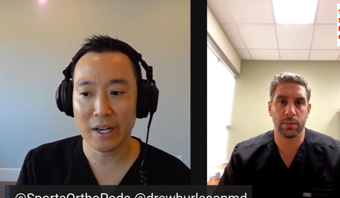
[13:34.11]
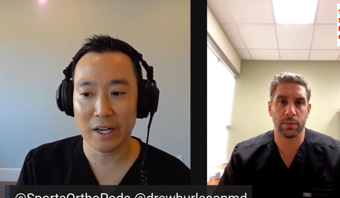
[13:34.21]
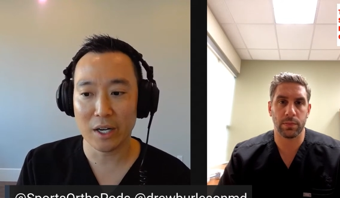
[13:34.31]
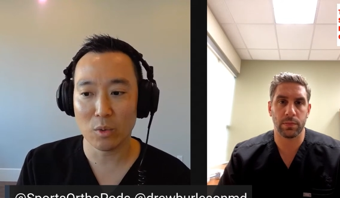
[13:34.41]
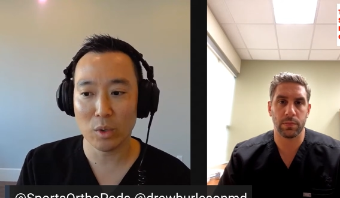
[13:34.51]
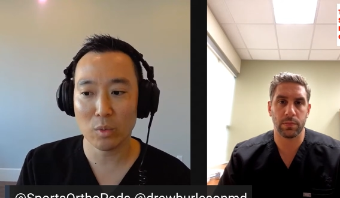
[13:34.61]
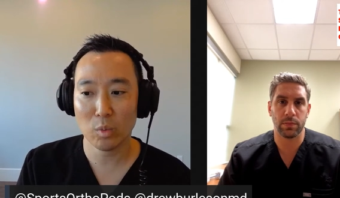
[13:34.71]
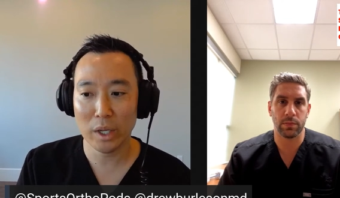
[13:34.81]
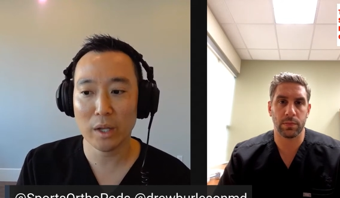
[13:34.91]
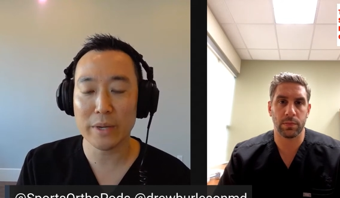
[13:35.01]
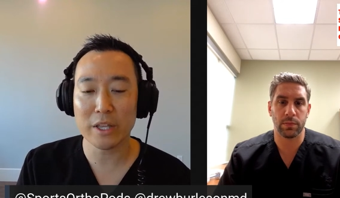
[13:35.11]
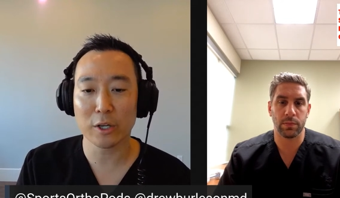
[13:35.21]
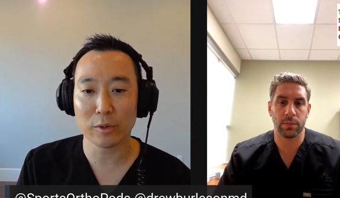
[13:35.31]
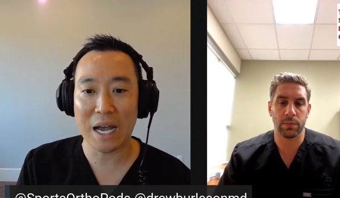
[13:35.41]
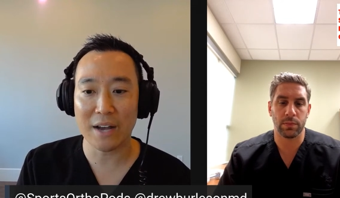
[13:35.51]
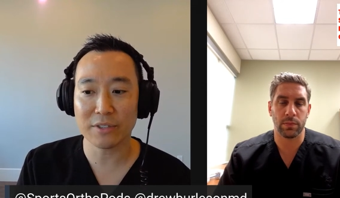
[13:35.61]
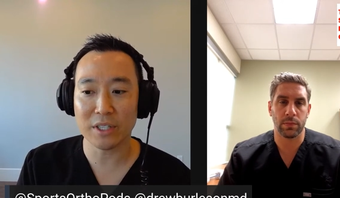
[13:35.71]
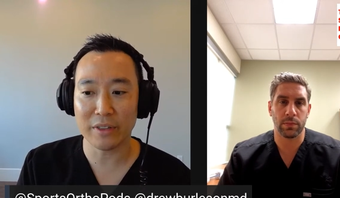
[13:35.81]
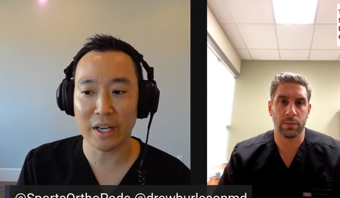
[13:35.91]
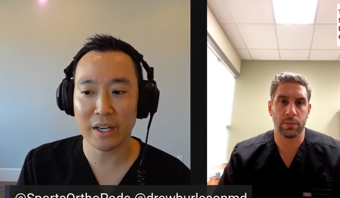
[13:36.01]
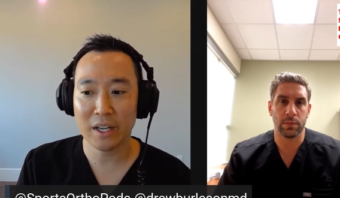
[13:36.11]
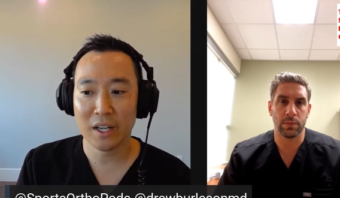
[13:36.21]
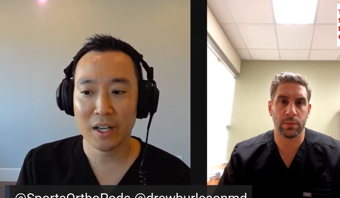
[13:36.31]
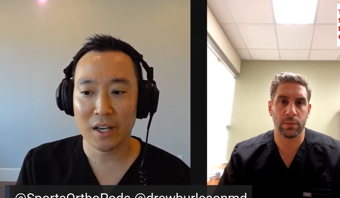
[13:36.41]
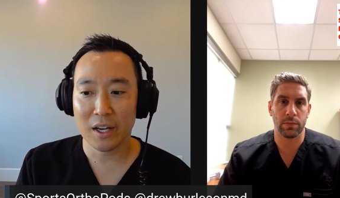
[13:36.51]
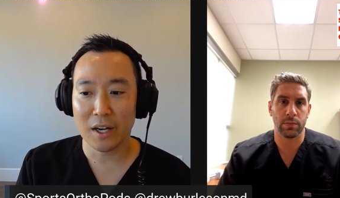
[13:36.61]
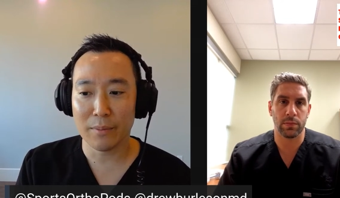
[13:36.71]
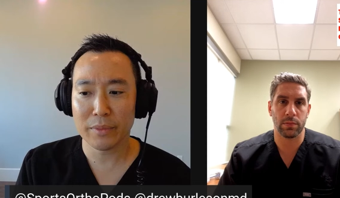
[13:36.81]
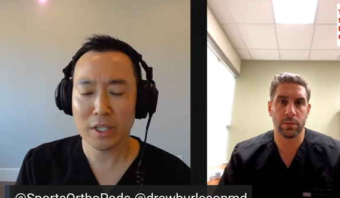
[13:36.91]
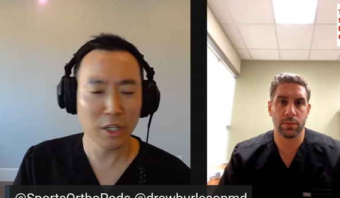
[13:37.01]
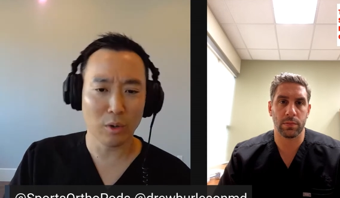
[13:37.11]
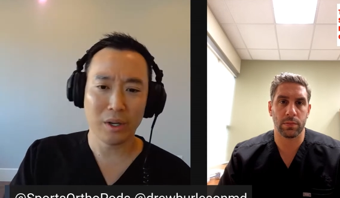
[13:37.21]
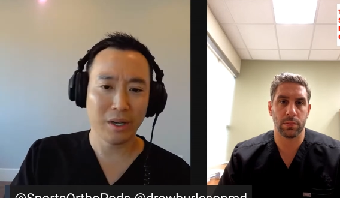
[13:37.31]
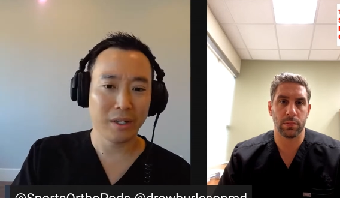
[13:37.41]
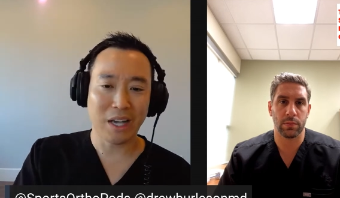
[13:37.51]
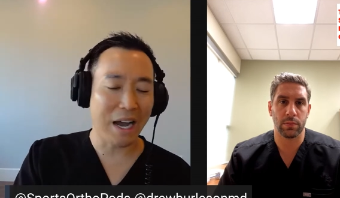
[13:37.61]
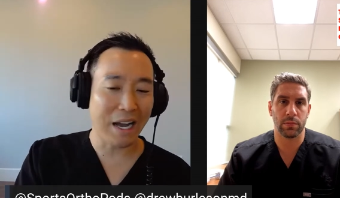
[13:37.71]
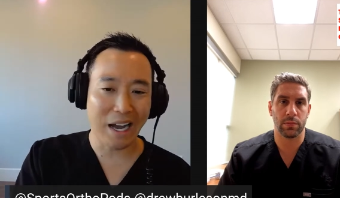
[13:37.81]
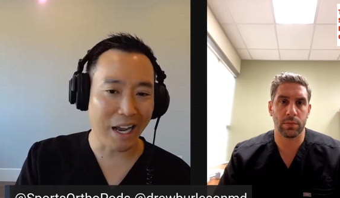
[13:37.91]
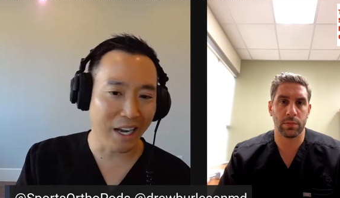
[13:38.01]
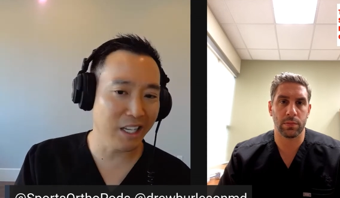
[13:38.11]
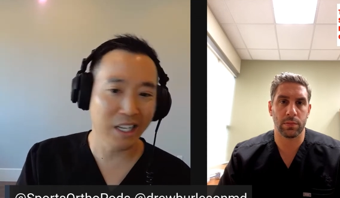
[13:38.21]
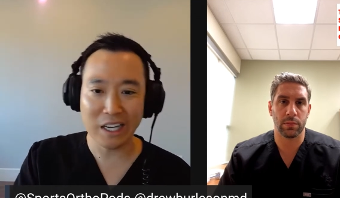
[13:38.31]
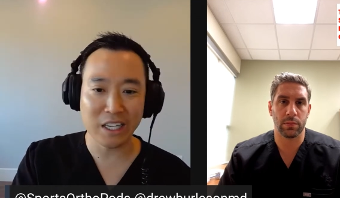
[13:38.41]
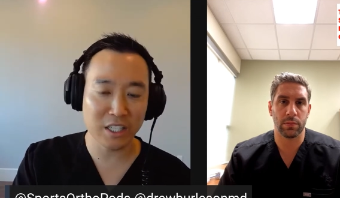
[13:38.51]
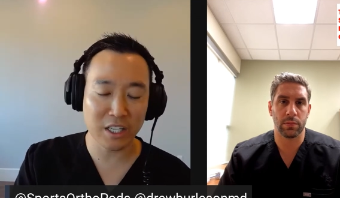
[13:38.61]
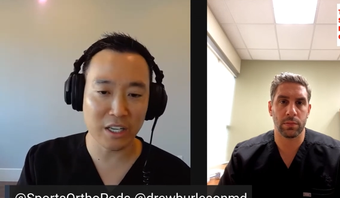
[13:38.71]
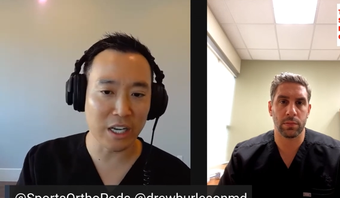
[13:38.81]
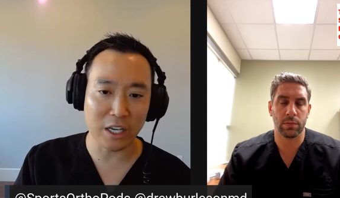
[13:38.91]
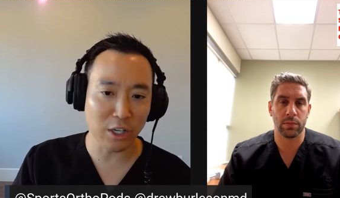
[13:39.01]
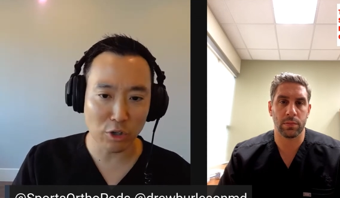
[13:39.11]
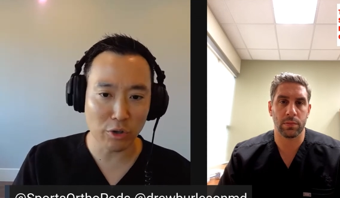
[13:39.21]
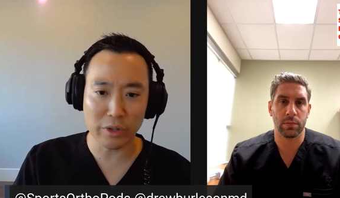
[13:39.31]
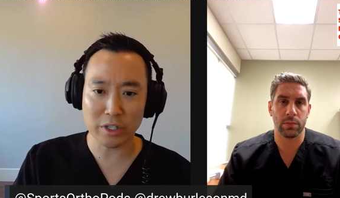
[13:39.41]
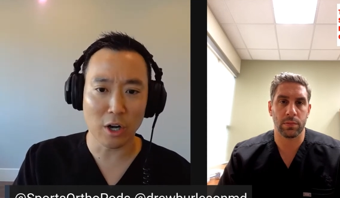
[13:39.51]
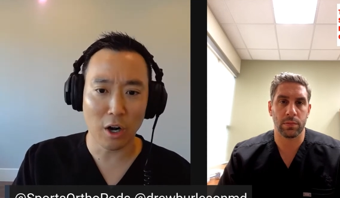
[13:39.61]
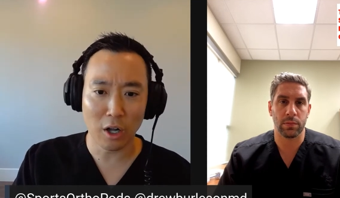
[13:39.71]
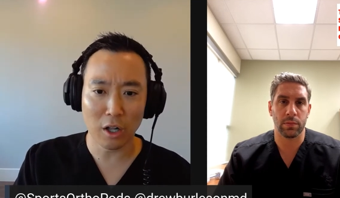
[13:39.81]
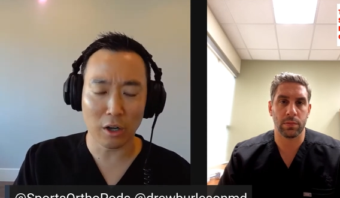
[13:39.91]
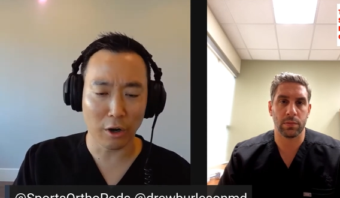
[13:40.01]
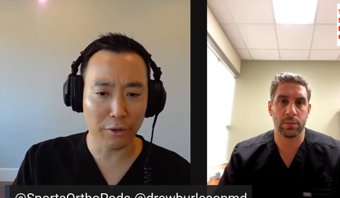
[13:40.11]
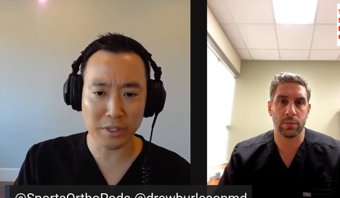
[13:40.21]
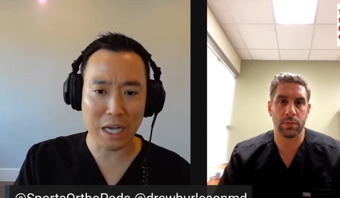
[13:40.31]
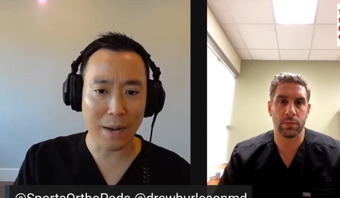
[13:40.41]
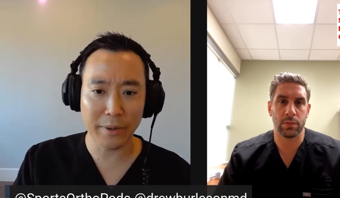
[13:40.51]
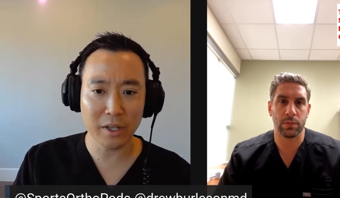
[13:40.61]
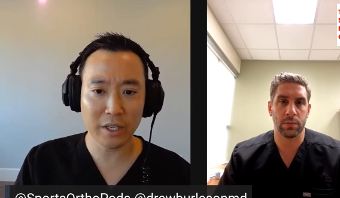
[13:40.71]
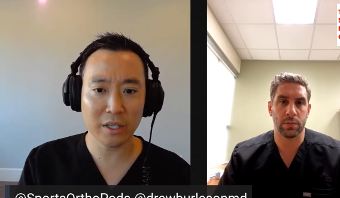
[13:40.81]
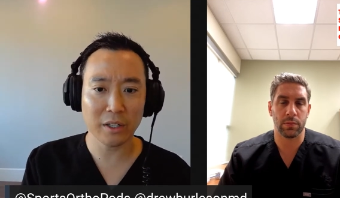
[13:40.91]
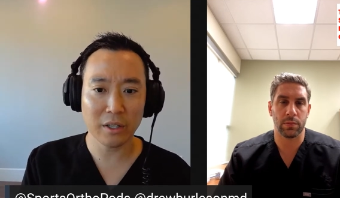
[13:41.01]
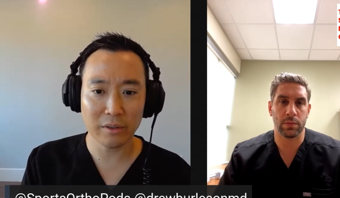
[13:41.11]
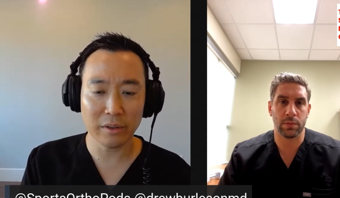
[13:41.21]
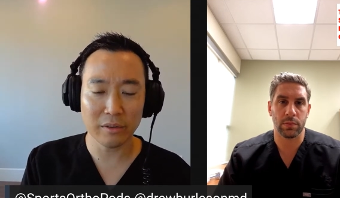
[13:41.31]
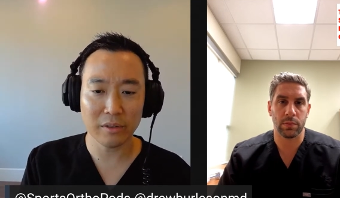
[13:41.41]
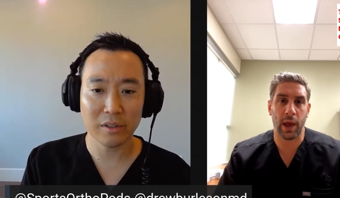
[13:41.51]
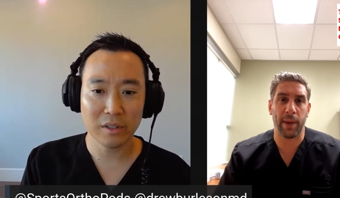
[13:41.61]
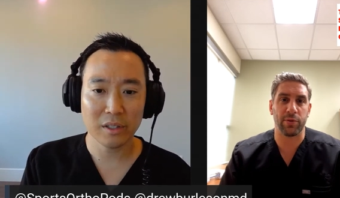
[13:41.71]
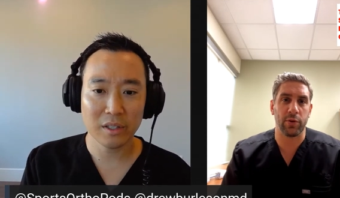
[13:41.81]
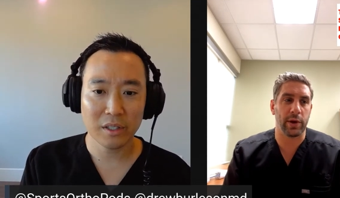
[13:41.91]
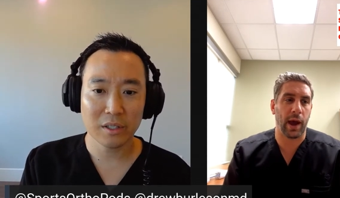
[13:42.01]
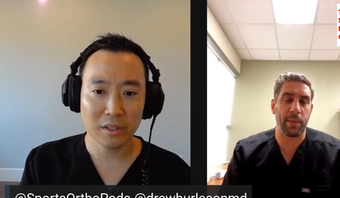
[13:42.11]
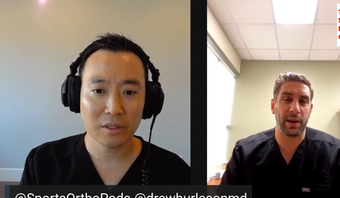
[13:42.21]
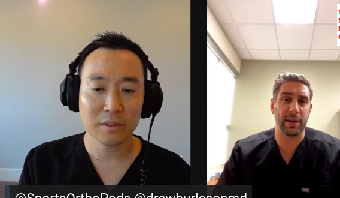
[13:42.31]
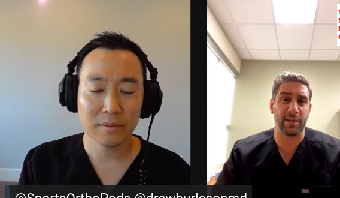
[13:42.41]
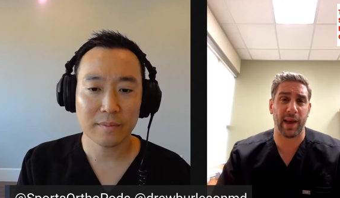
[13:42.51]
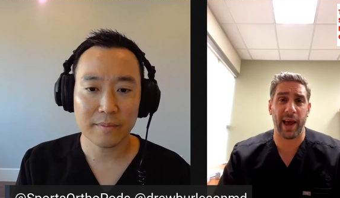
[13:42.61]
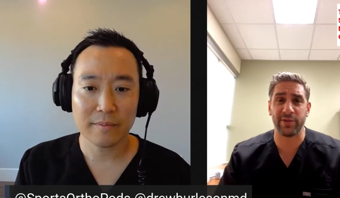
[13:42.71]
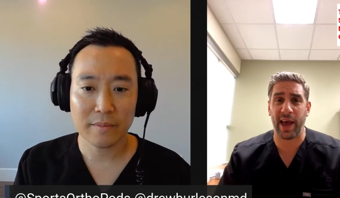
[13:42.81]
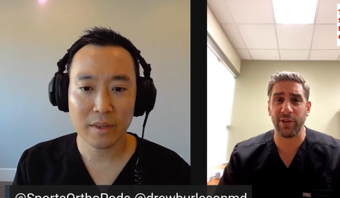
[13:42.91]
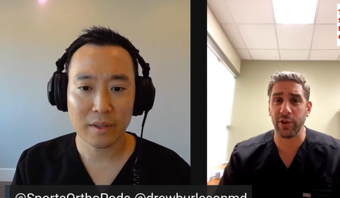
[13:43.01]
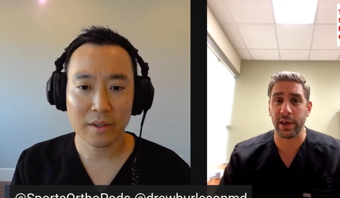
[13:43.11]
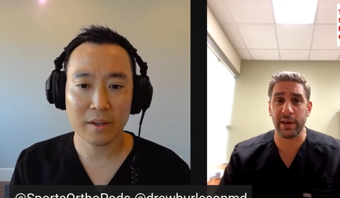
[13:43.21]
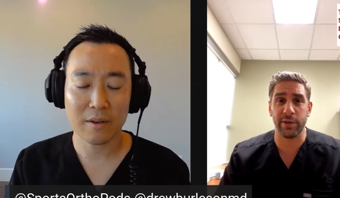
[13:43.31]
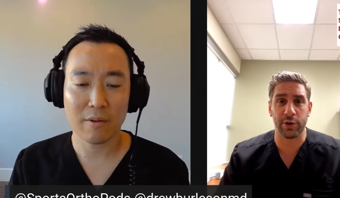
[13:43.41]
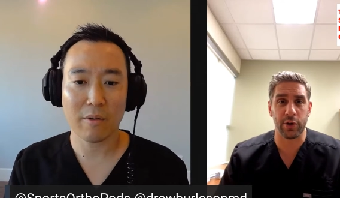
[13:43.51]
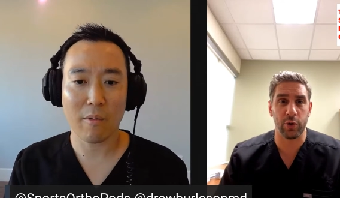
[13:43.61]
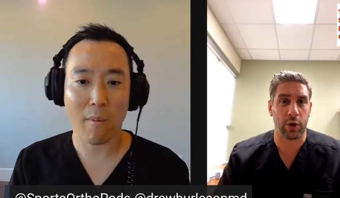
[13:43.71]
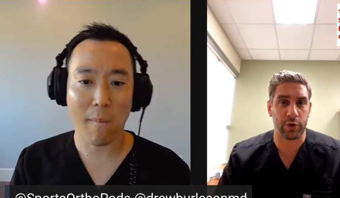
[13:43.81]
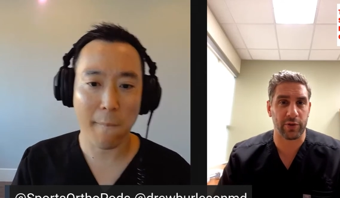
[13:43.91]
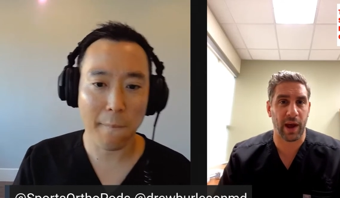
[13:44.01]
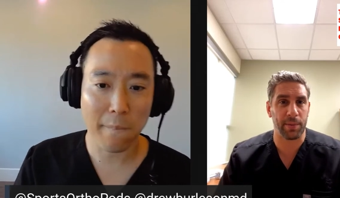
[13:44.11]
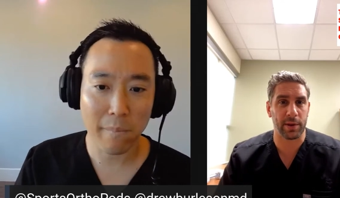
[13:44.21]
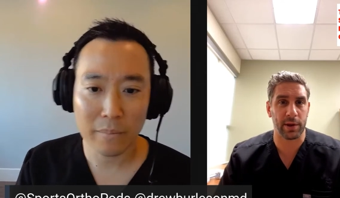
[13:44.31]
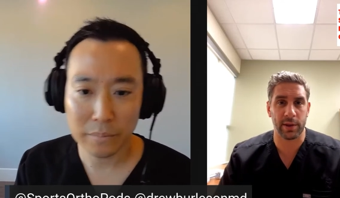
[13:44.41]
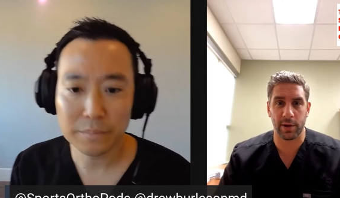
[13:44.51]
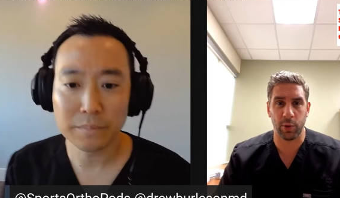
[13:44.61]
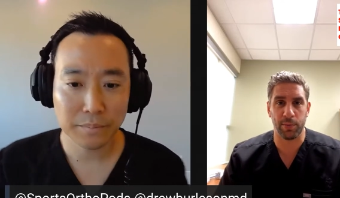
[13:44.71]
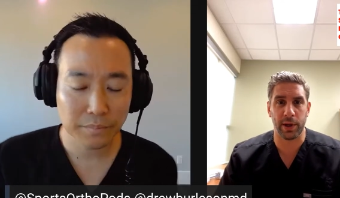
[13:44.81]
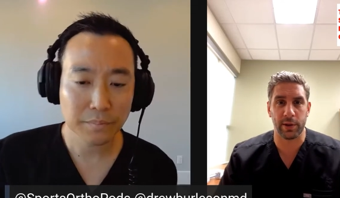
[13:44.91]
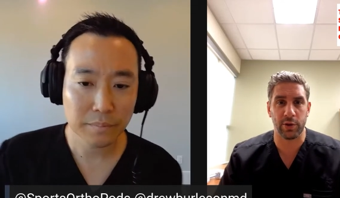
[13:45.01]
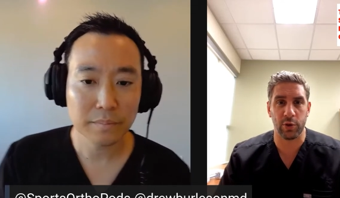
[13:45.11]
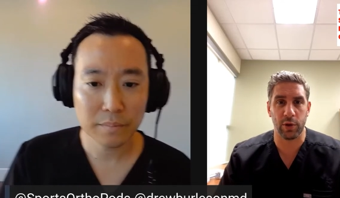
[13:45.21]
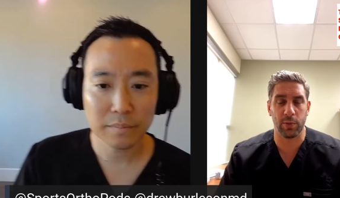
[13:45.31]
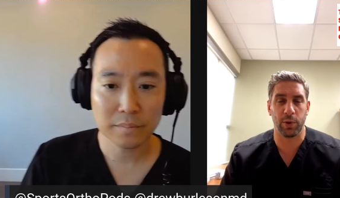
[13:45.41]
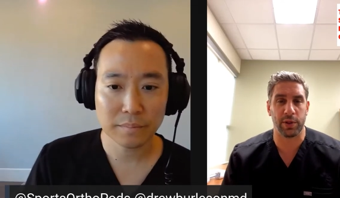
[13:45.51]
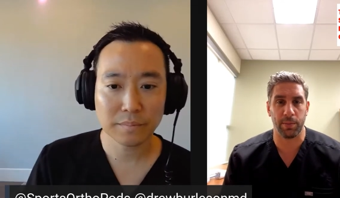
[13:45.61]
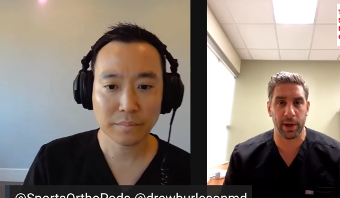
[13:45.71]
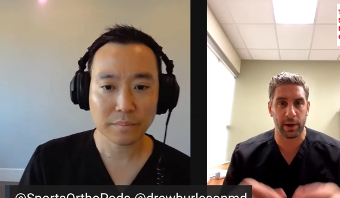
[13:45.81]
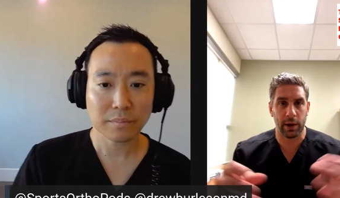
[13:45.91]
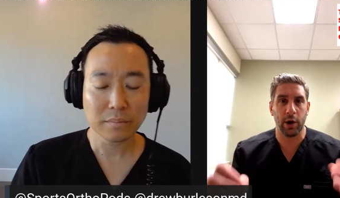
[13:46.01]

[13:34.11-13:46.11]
Speaker 1: uh, will be the graft, and then um, you know how do you get it into the knee? Can you do this all
Speaker 2: arthroscopically? Absolutely. I mean, it's actually easier to do arthroscopically than it would be to do it with a big